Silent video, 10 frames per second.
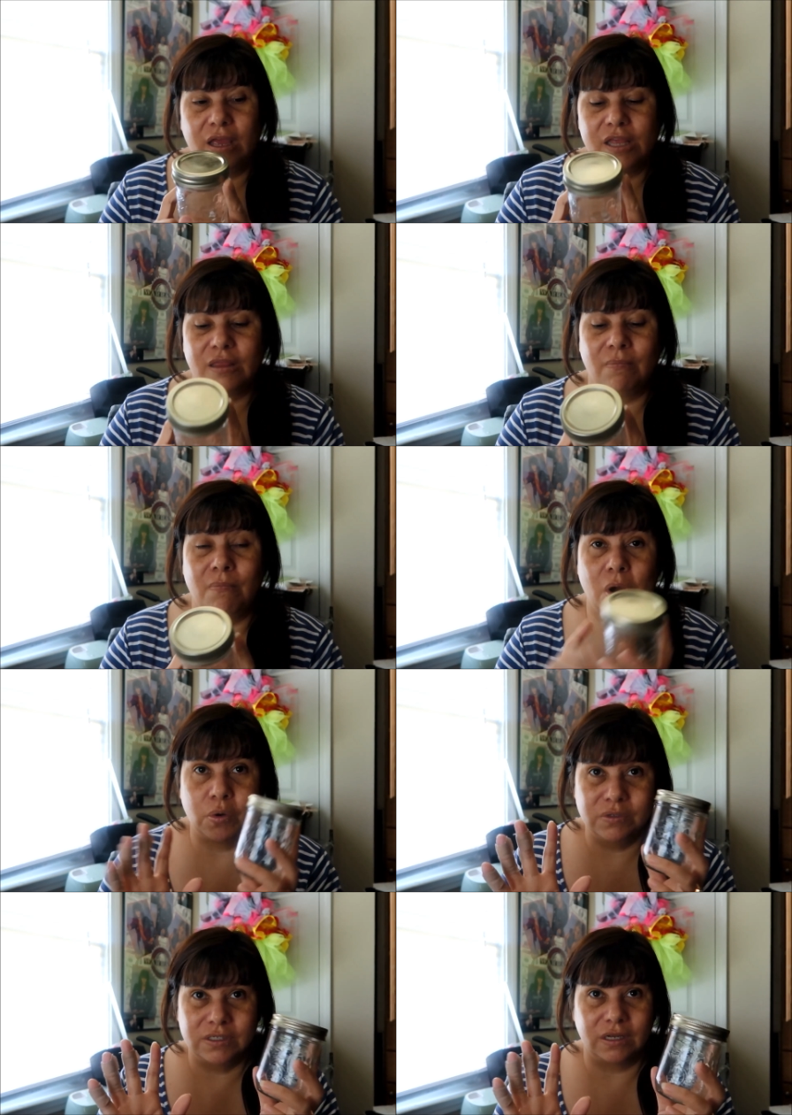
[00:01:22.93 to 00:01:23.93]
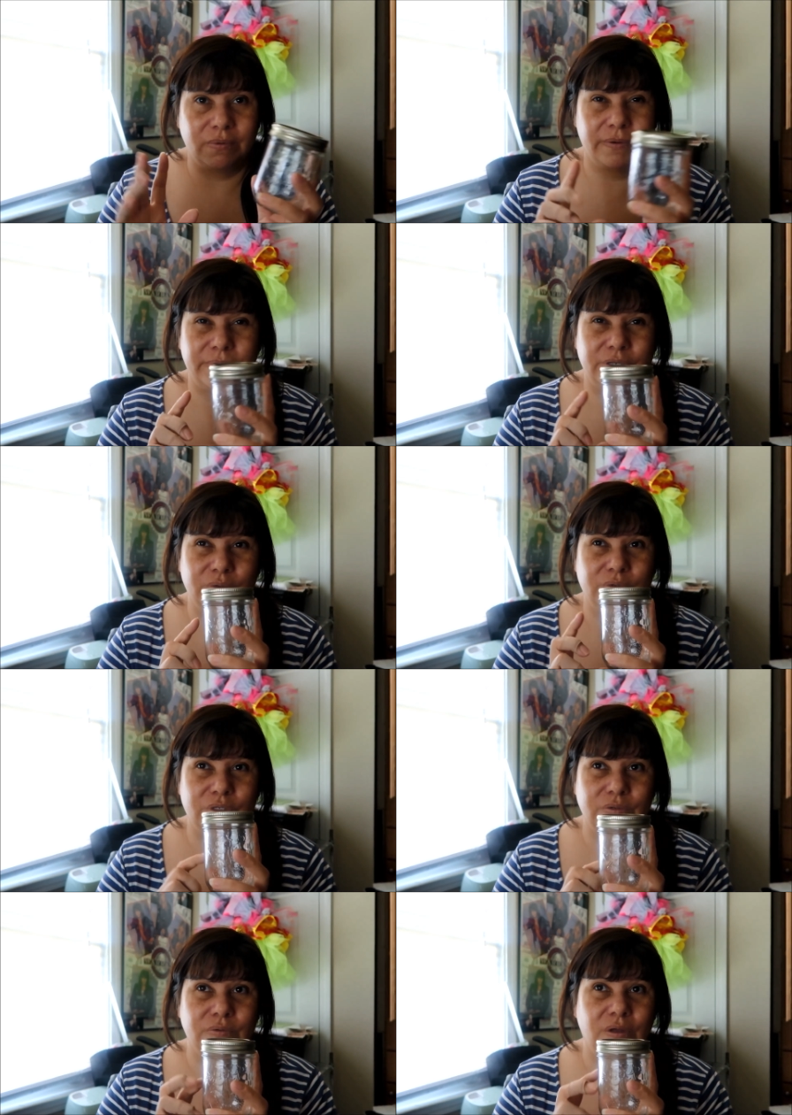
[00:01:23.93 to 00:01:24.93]
at the most, I'll probably do
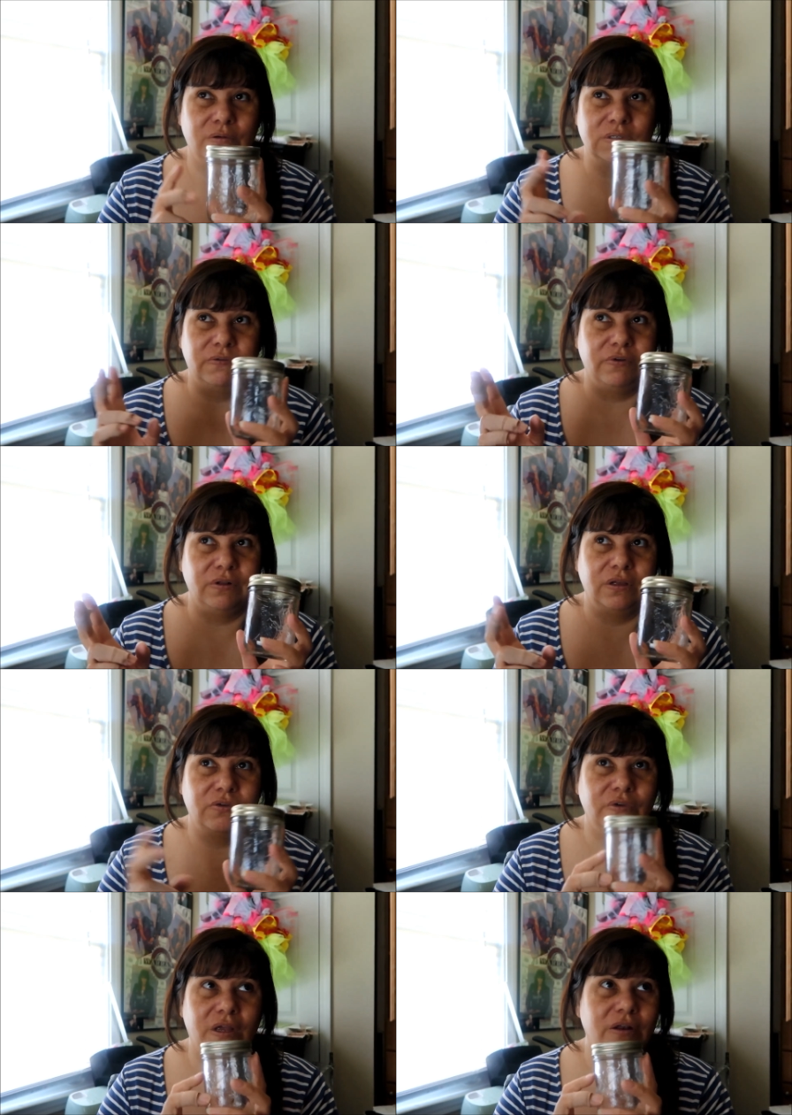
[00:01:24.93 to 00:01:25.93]
2 loads of her laundry.